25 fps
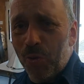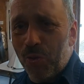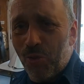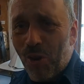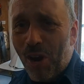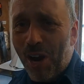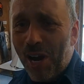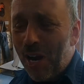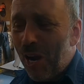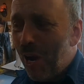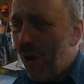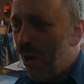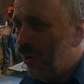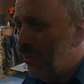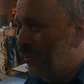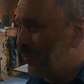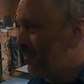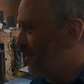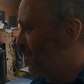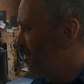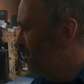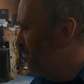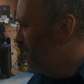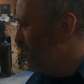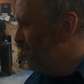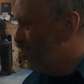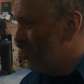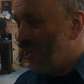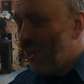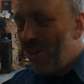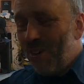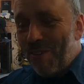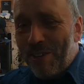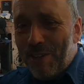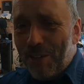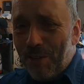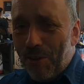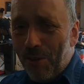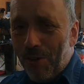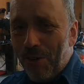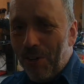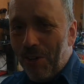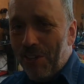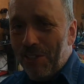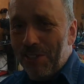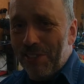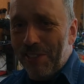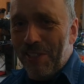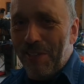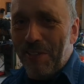Try out the generator
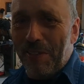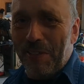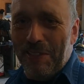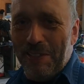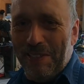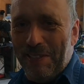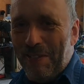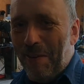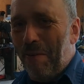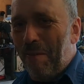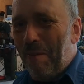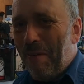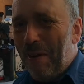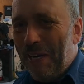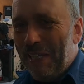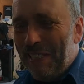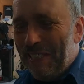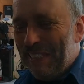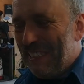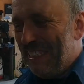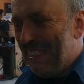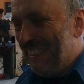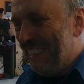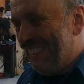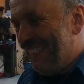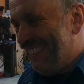on the. All right.